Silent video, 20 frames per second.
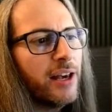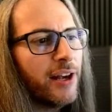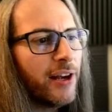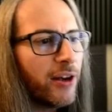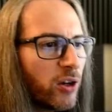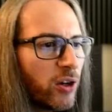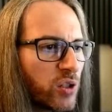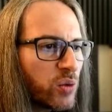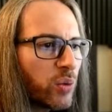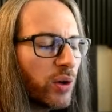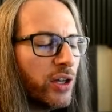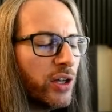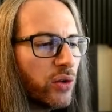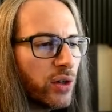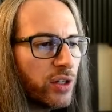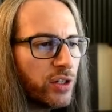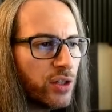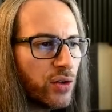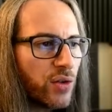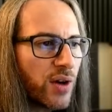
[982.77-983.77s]
here's where
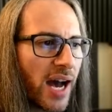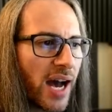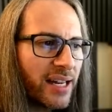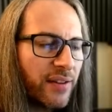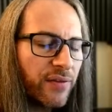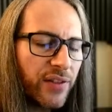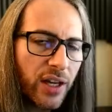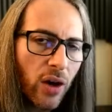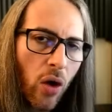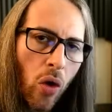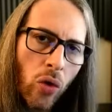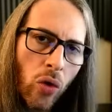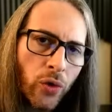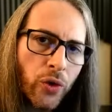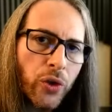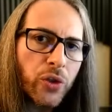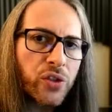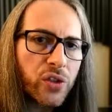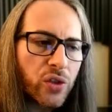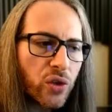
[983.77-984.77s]
you can do kind of the
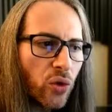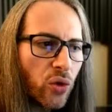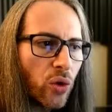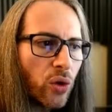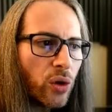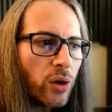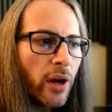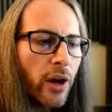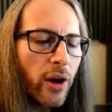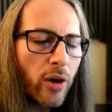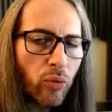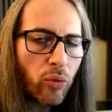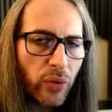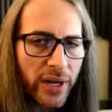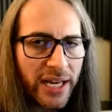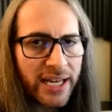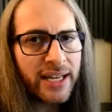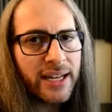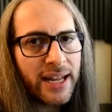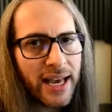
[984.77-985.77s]
older school
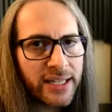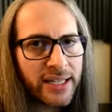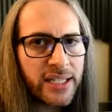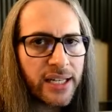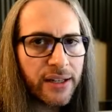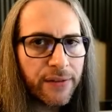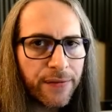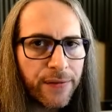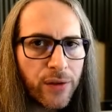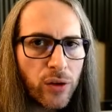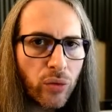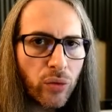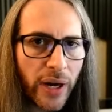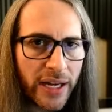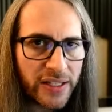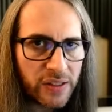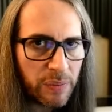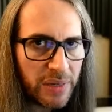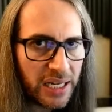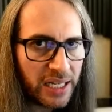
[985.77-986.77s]
reconnecting full
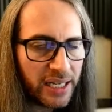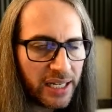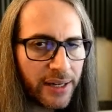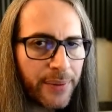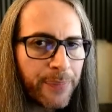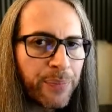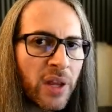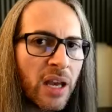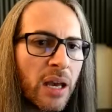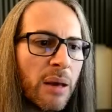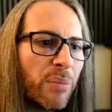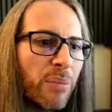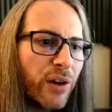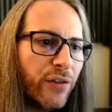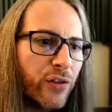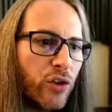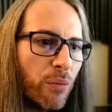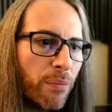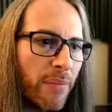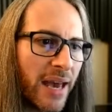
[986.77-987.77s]
res media.
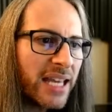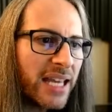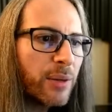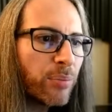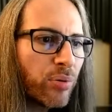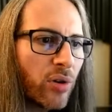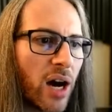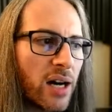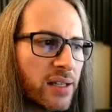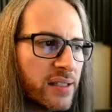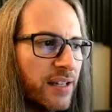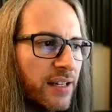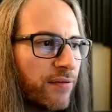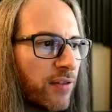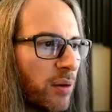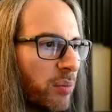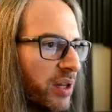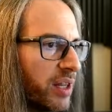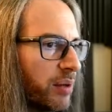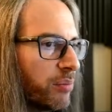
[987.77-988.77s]
But if you make the proxy
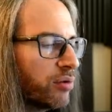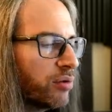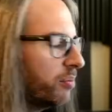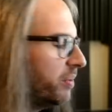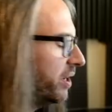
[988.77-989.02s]
from within